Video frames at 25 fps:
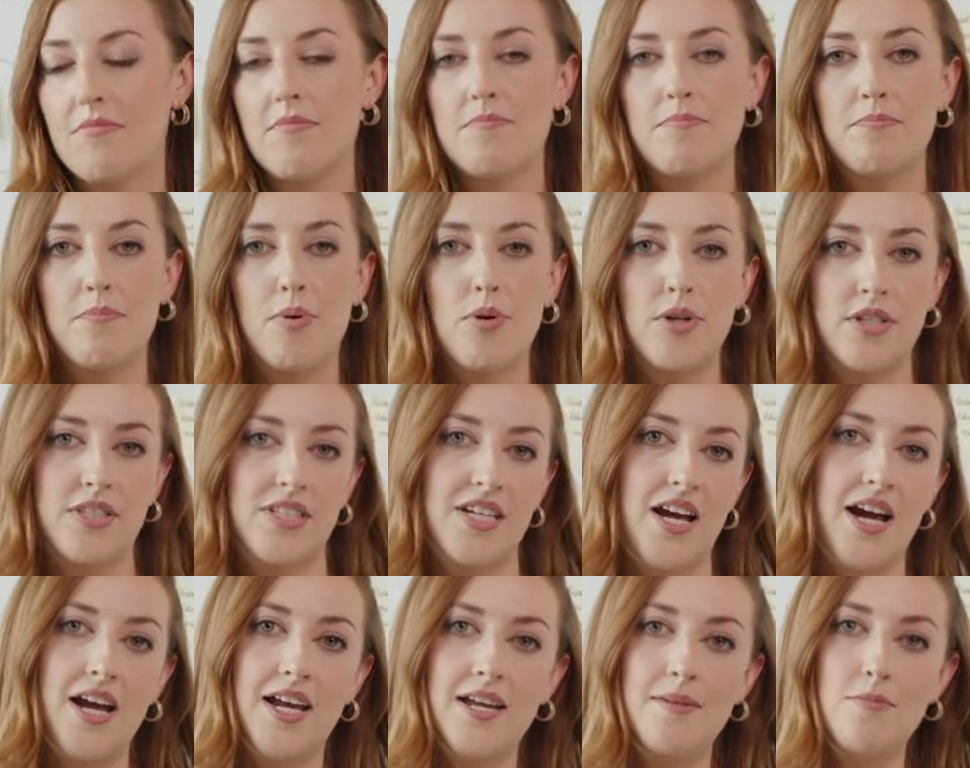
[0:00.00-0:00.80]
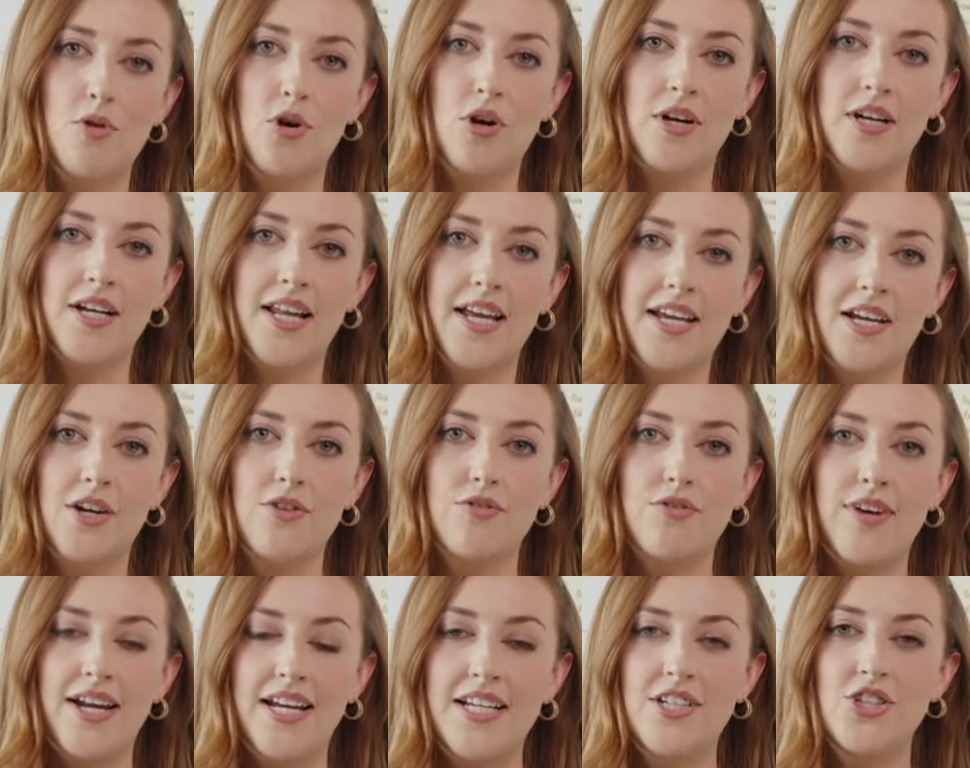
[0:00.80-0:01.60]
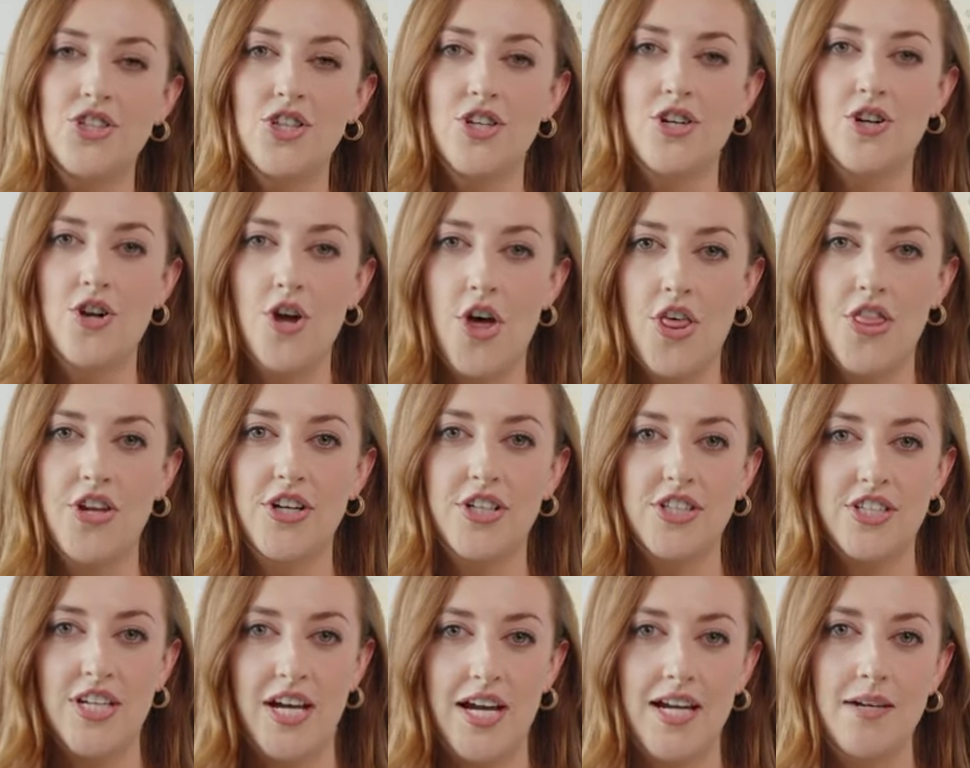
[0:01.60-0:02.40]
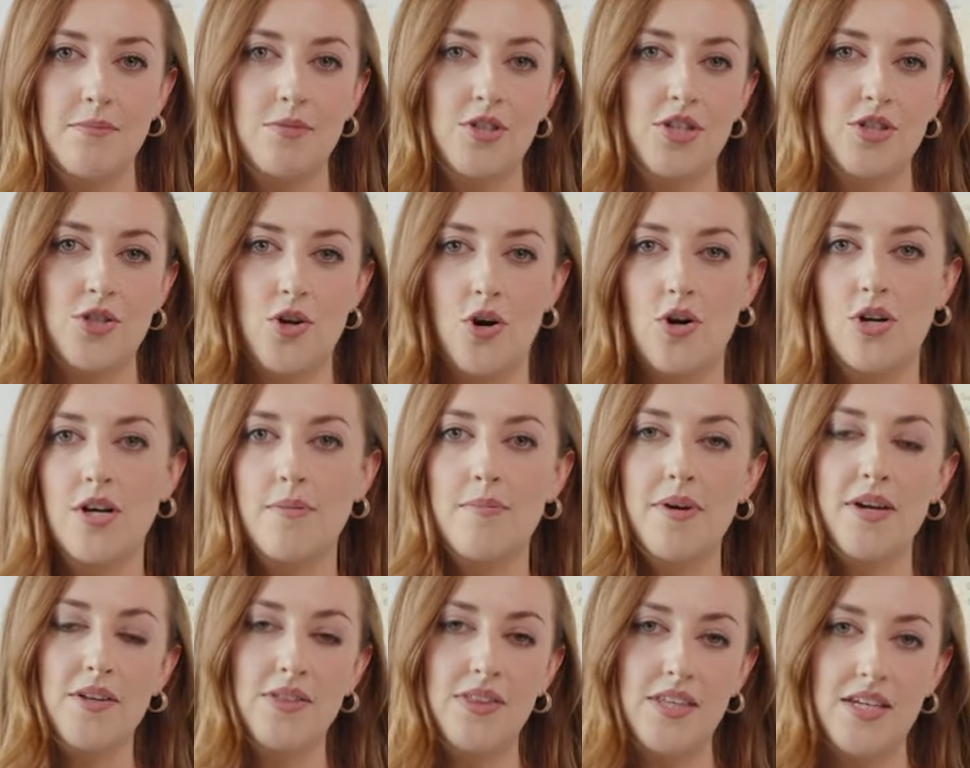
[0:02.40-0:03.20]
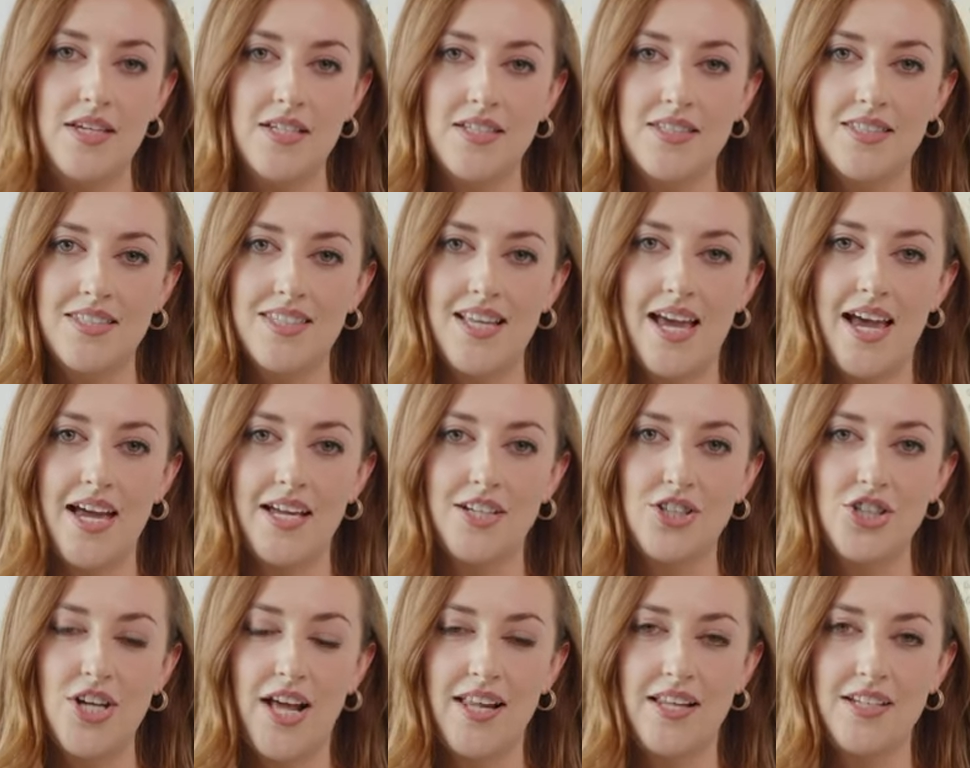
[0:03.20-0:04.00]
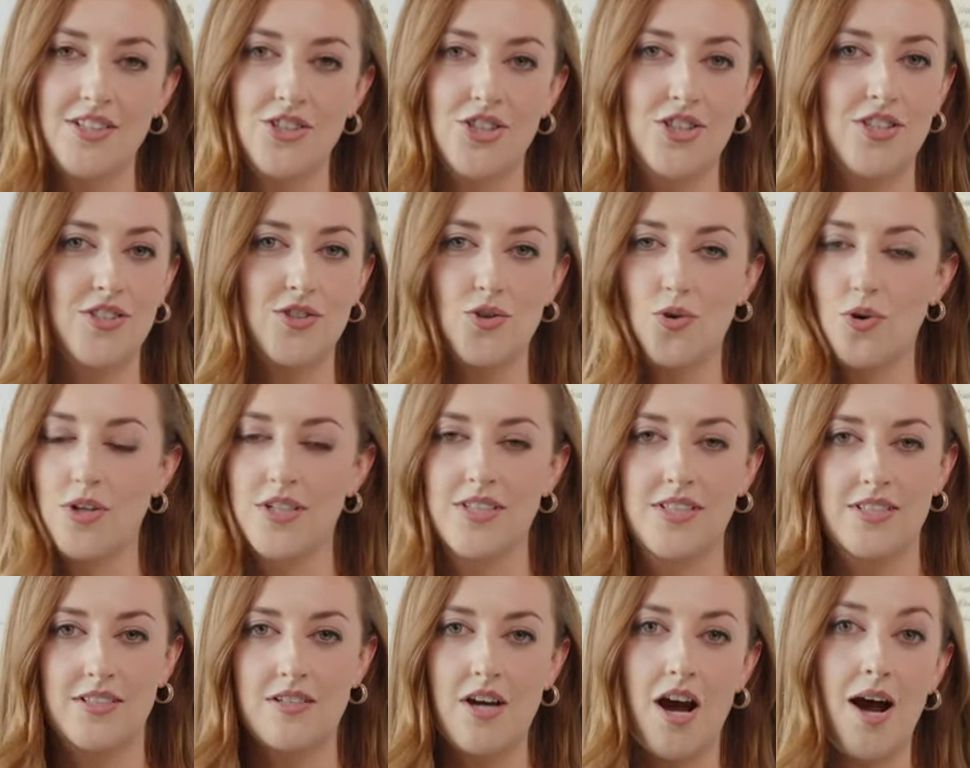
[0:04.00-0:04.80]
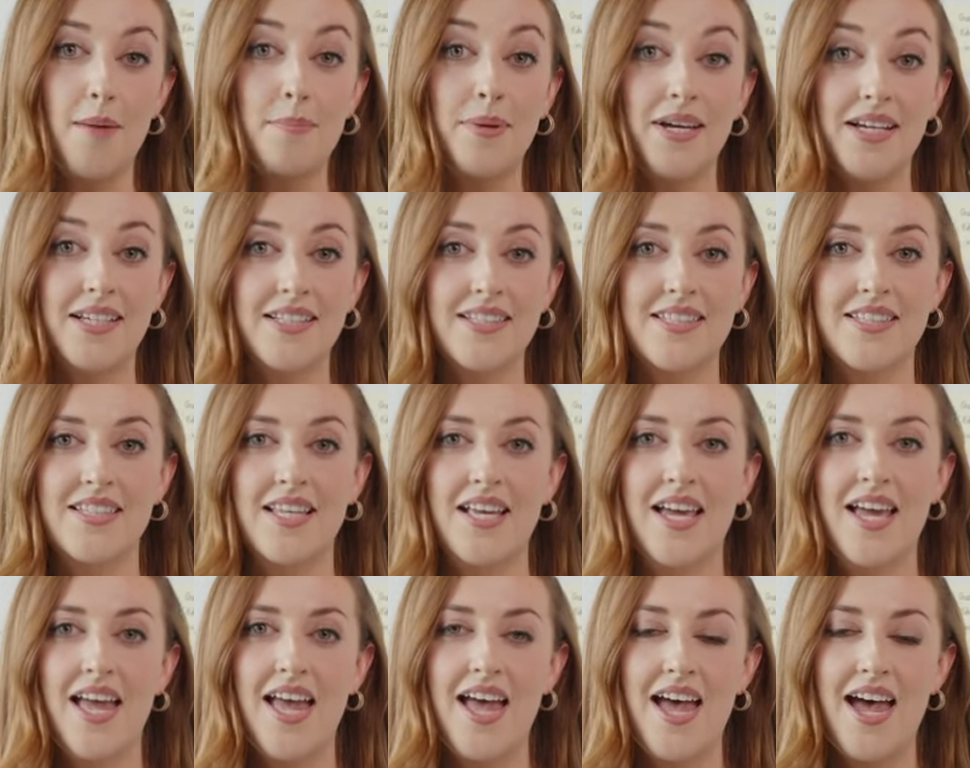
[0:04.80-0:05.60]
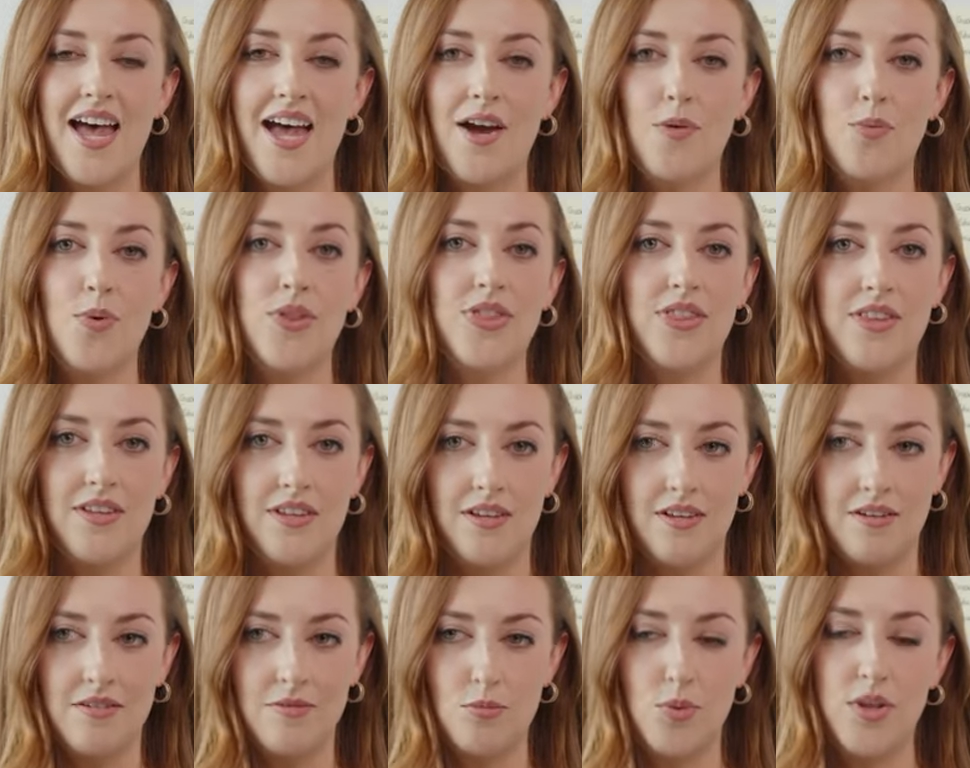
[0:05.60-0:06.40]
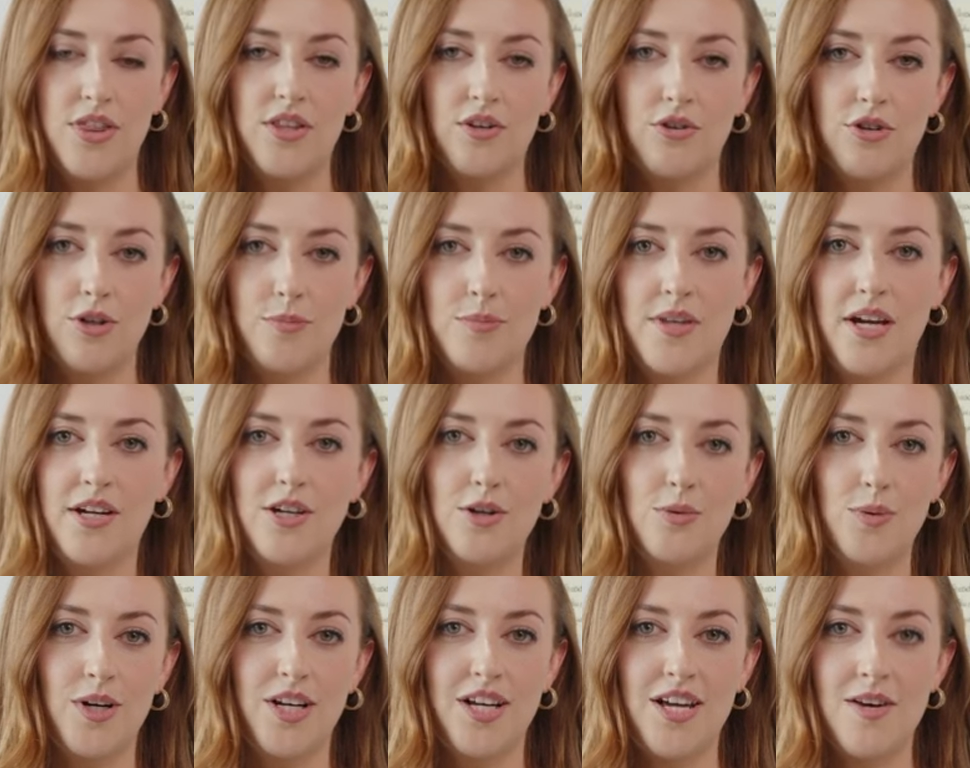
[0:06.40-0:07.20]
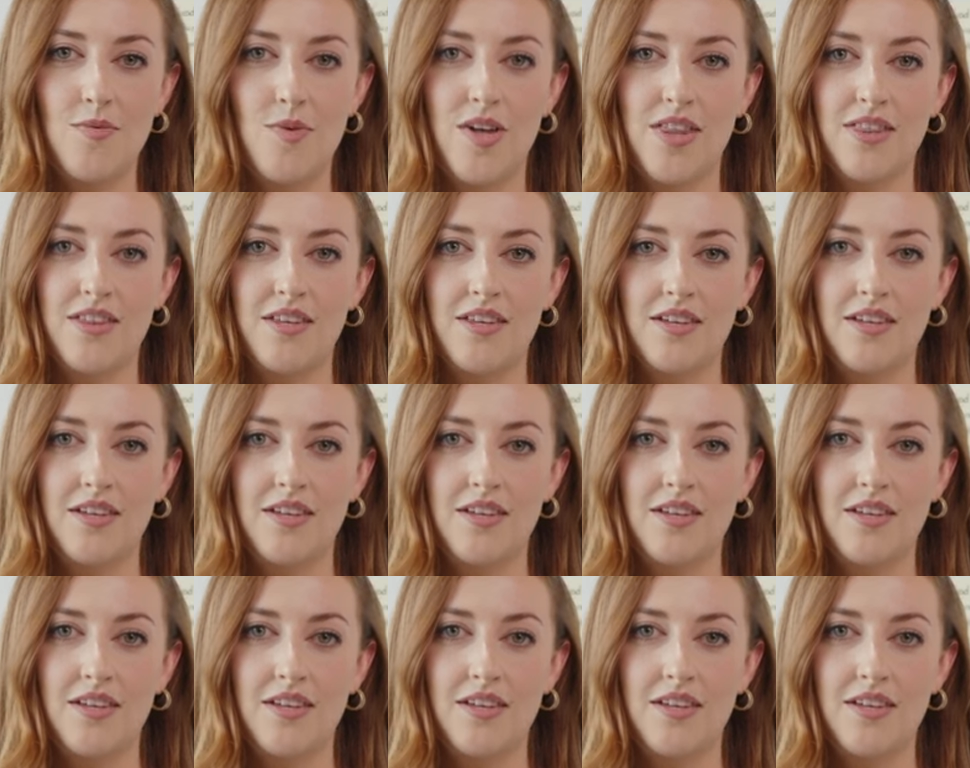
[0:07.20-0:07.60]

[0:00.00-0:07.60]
put time or like arrange another time to talk about these challenges or topics with the group that you're working with.